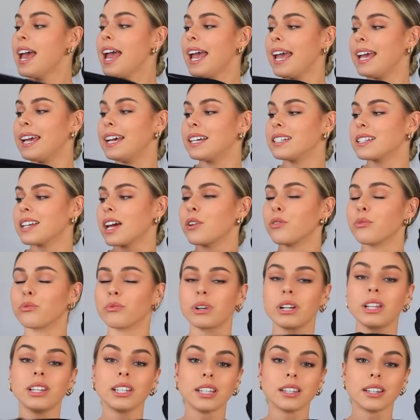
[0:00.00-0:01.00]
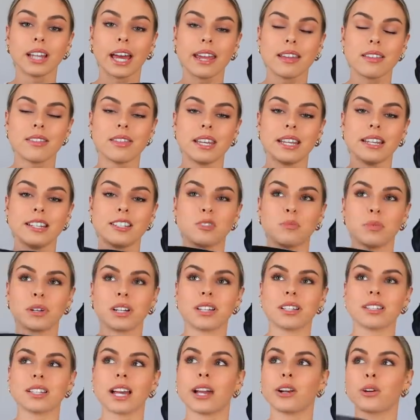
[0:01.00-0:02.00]
And I really like these
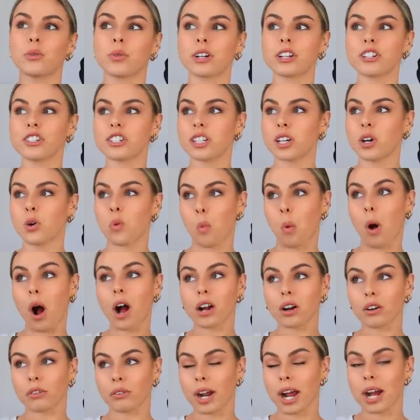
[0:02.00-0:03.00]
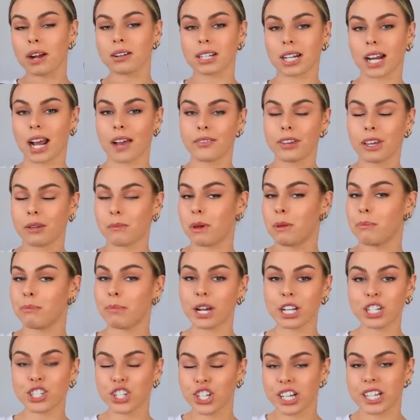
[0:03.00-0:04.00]
because I don't want to just like walk around and have like my
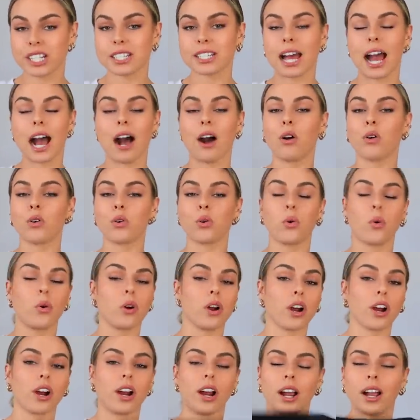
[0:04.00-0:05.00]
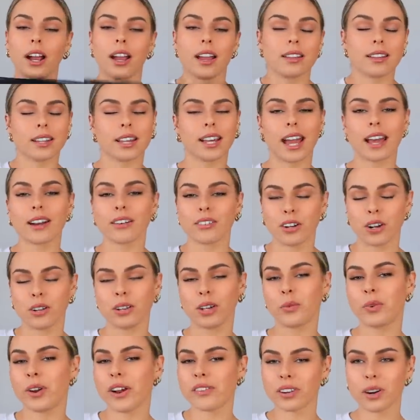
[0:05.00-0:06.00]
butt cheeks out, or I don't know,
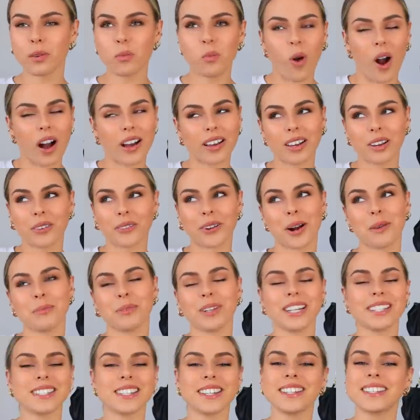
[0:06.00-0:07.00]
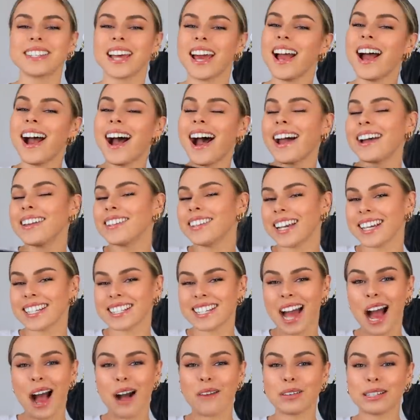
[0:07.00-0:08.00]
like whenever I'm walking around places, I like
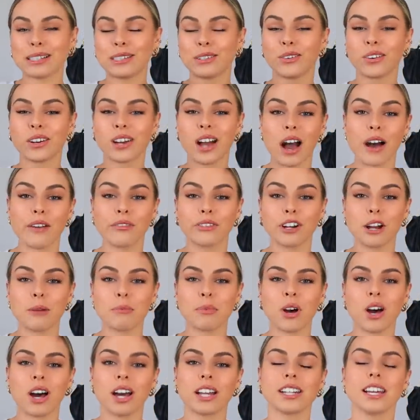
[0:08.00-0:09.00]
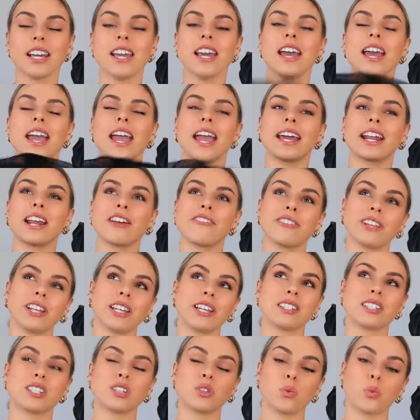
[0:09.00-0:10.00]
to have a little cover up on. And I feel
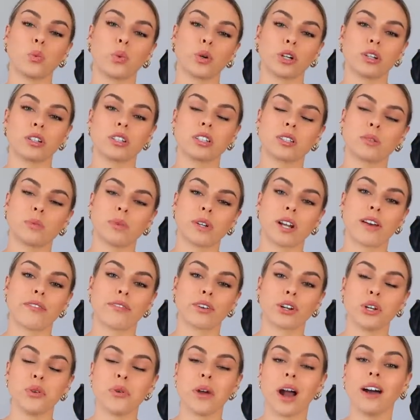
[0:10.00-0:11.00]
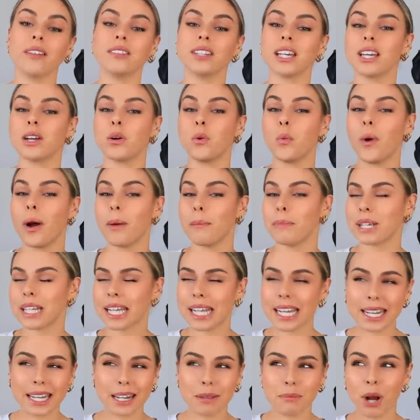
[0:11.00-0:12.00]
like it's the worst whenever you have like wet
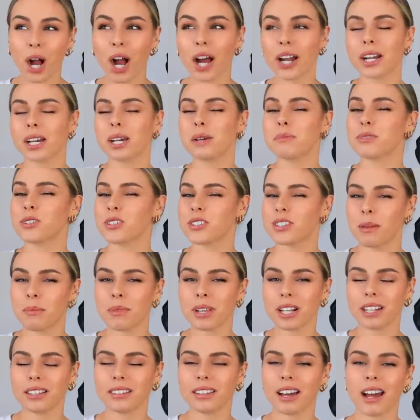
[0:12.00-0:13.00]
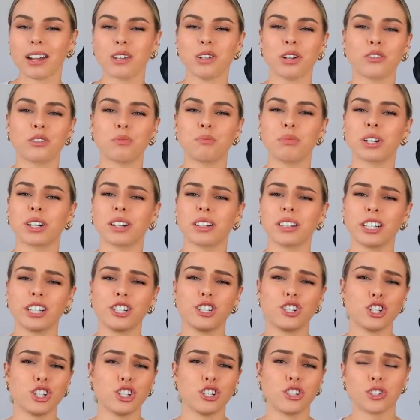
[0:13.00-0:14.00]
bikini bottoms or something like that, and you have to put on
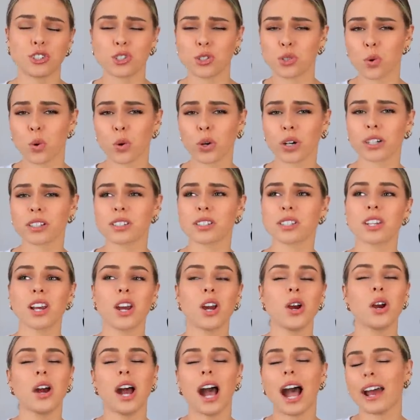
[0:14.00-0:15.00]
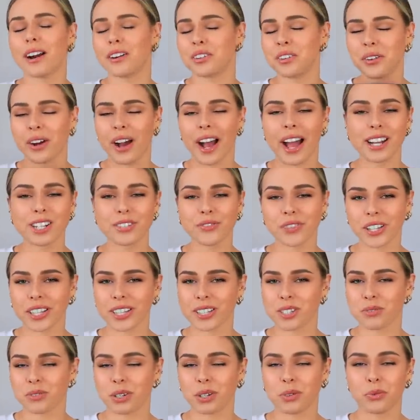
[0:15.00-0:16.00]
like jean shorts. I don't know, I just feel like
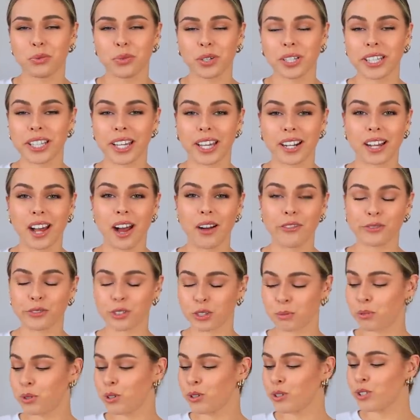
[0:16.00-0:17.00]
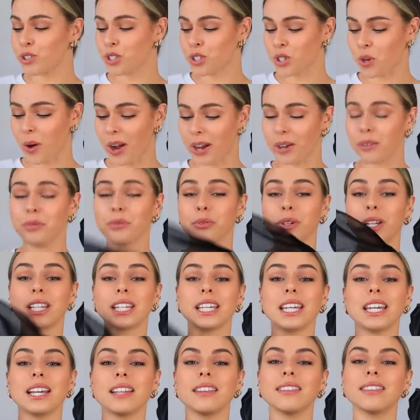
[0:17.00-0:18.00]
it's like really uncomfortable. So I
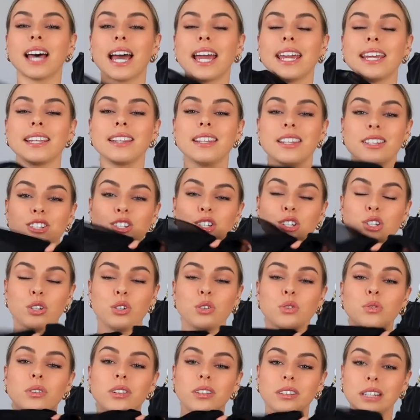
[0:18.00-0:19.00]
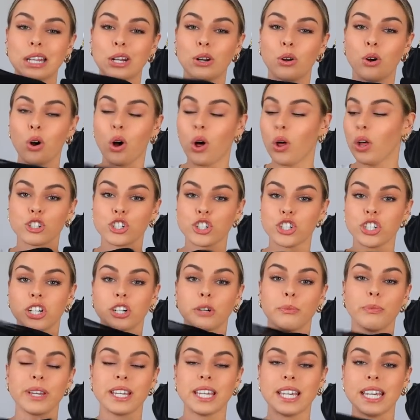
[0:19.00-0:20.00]
really like these cute little
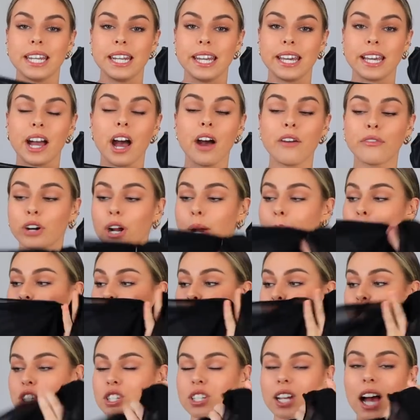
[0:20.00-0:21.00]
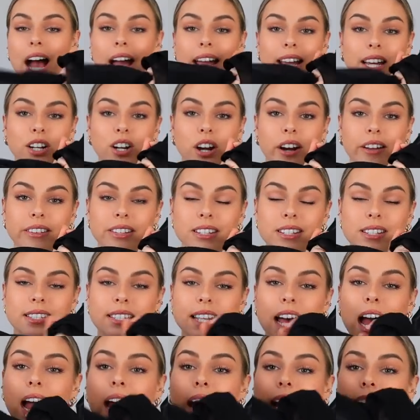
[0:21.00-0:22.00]
sheer bikini cover-ups. You just tie it on the
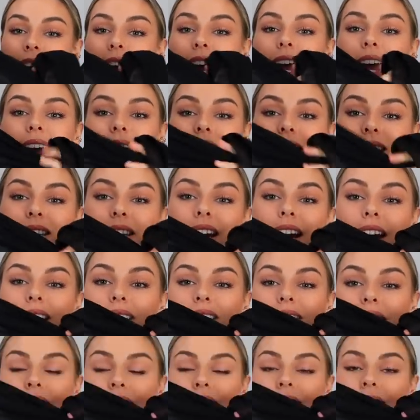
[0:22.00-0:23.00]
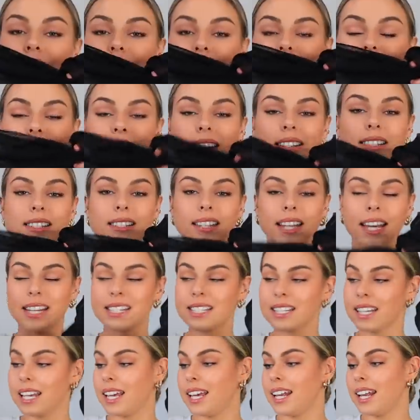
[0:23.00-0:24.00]
side. It's nice and like kind of
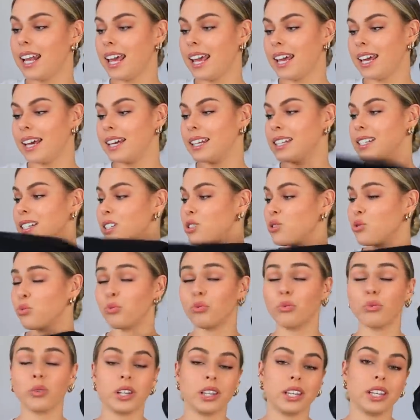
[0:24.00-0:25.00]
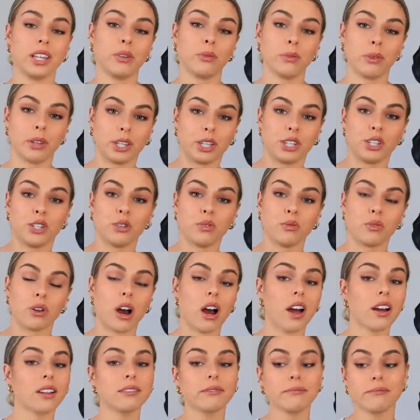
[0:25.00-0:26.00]
slanted, and it's really, really cute
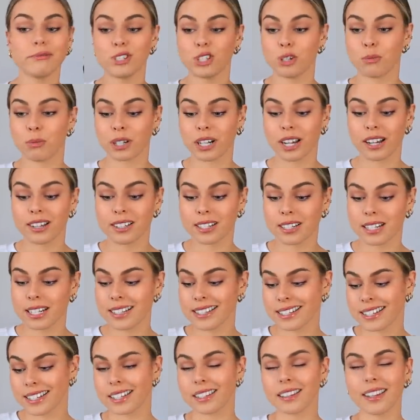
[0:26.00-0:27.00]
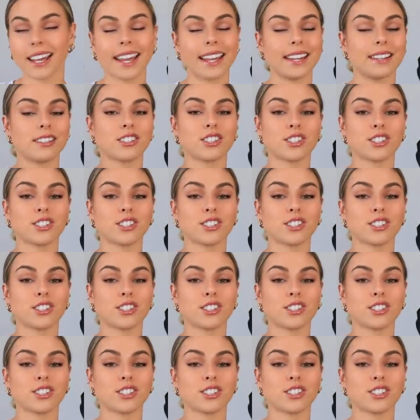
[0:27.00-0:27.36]
on, super nice and easy and light.